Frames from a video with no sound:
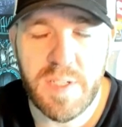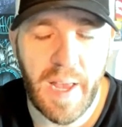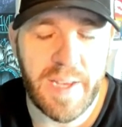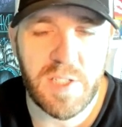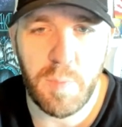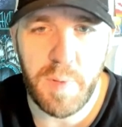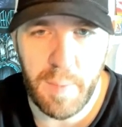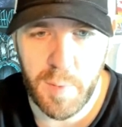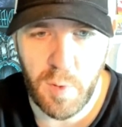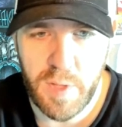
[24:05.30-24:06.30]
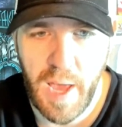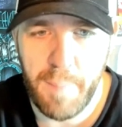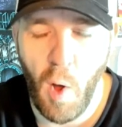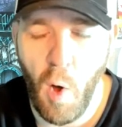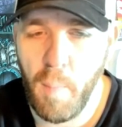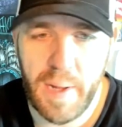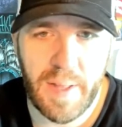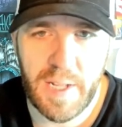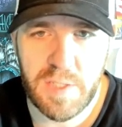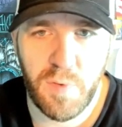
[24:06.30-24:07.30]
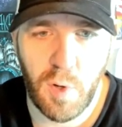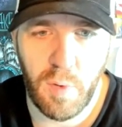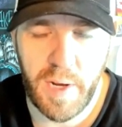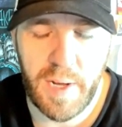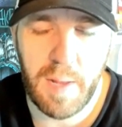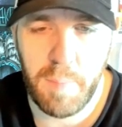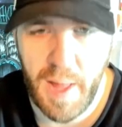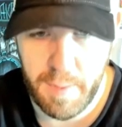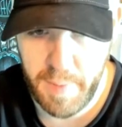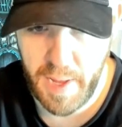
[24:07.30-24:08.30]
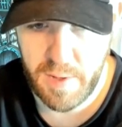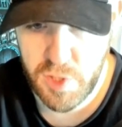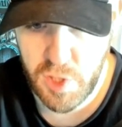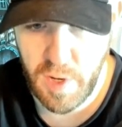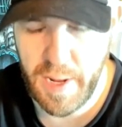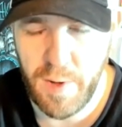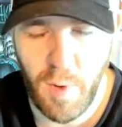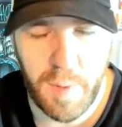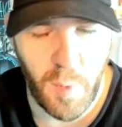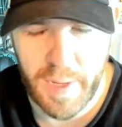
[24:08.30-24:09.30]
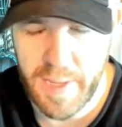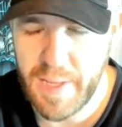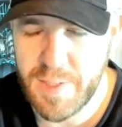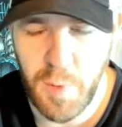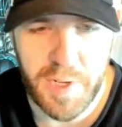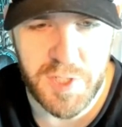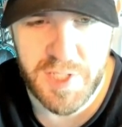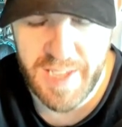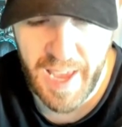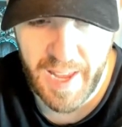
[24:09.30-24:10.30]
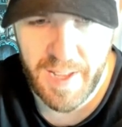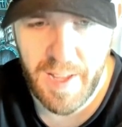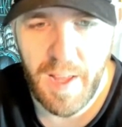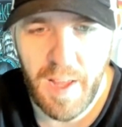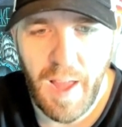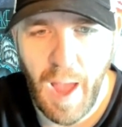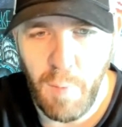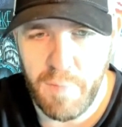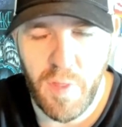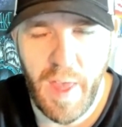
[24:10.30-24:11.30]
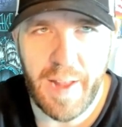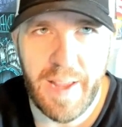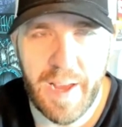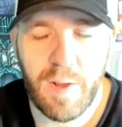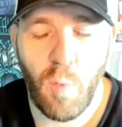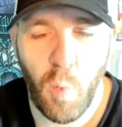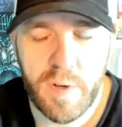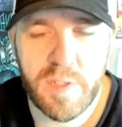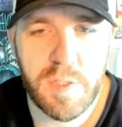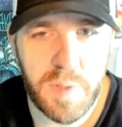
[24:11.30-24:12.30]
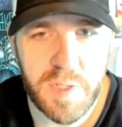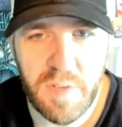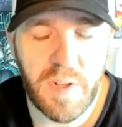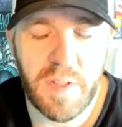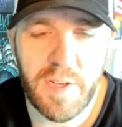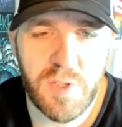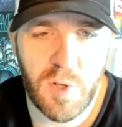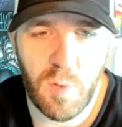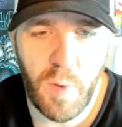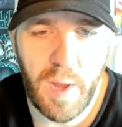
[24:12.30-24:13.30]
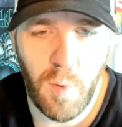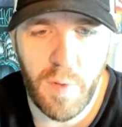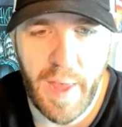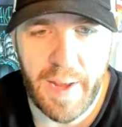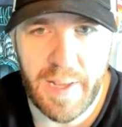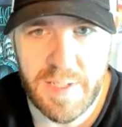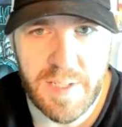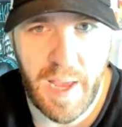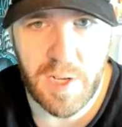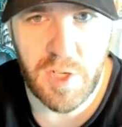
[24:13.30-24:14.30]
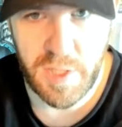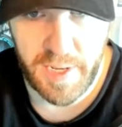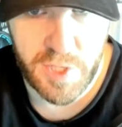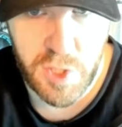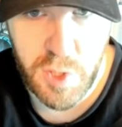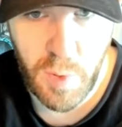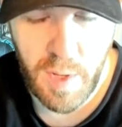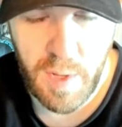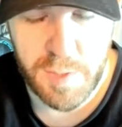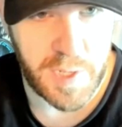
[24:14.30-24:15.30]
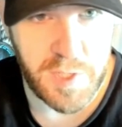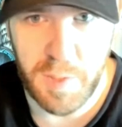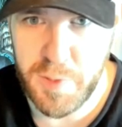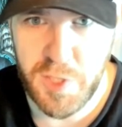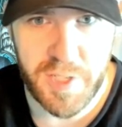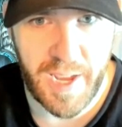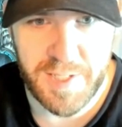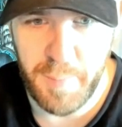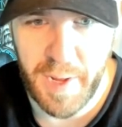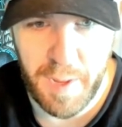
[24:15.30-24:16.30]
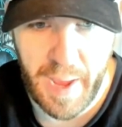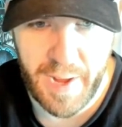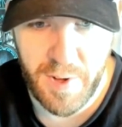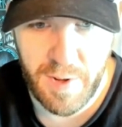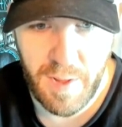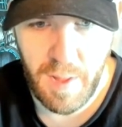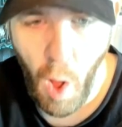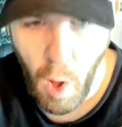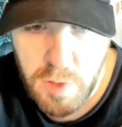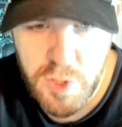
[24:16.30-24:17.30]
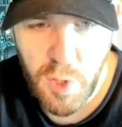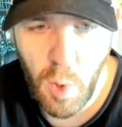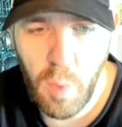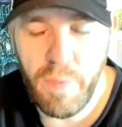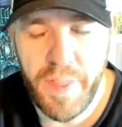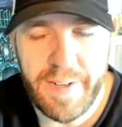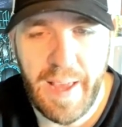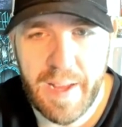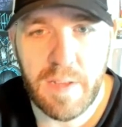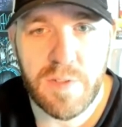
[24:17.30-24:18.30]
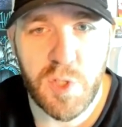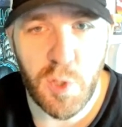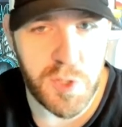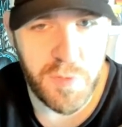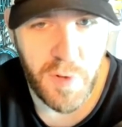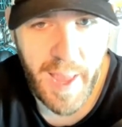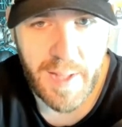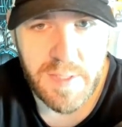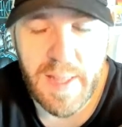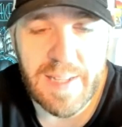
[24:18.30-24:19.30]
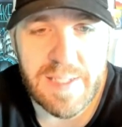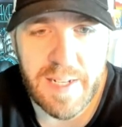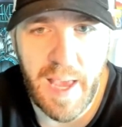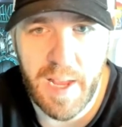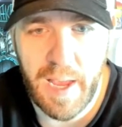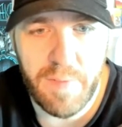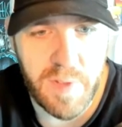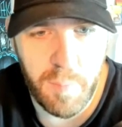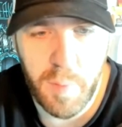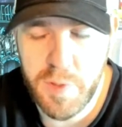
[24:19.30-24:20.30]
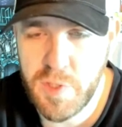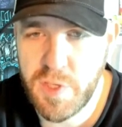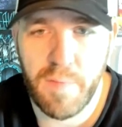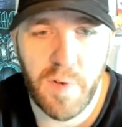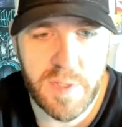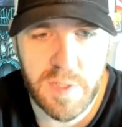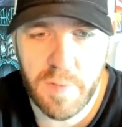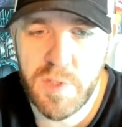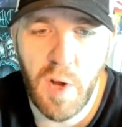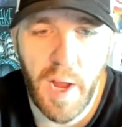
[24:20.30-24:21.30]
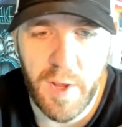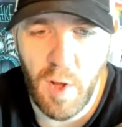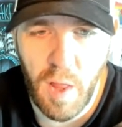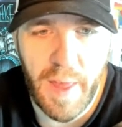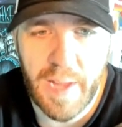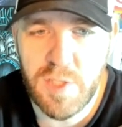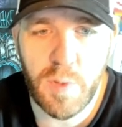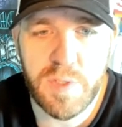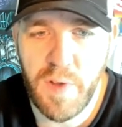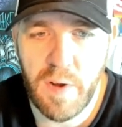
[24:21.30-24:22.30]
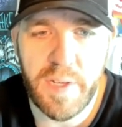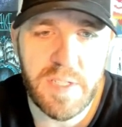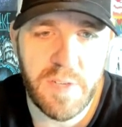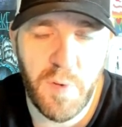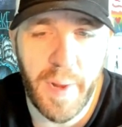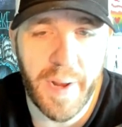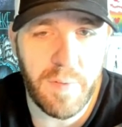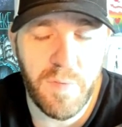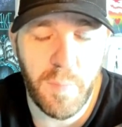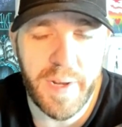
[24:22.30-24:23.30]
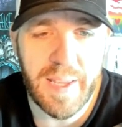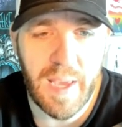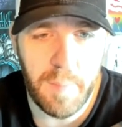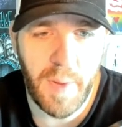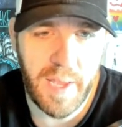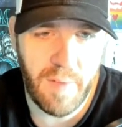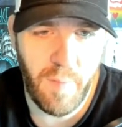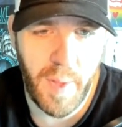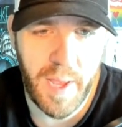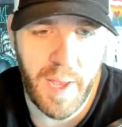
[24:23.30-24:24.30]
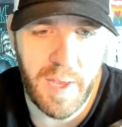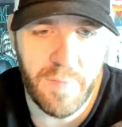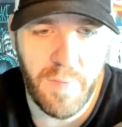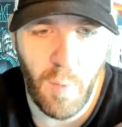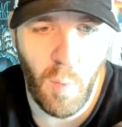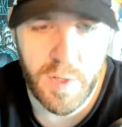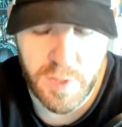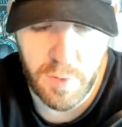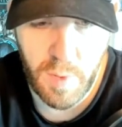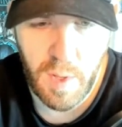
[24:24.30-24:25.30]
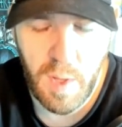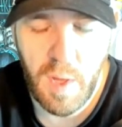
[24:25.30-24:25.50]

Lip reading: nice to be able to tap all my lands for green and black mana. Sure. And I know I'm going against what I just said. However, that deck works specifically a certain way where that is actually an issue, especially with just casting my commander. Also, the deck searches for lands. That's the deck. I have Temp with Discovery and Sylvan Scrying and all of that, so it's very easy for me to get my Yavimaya if I want to.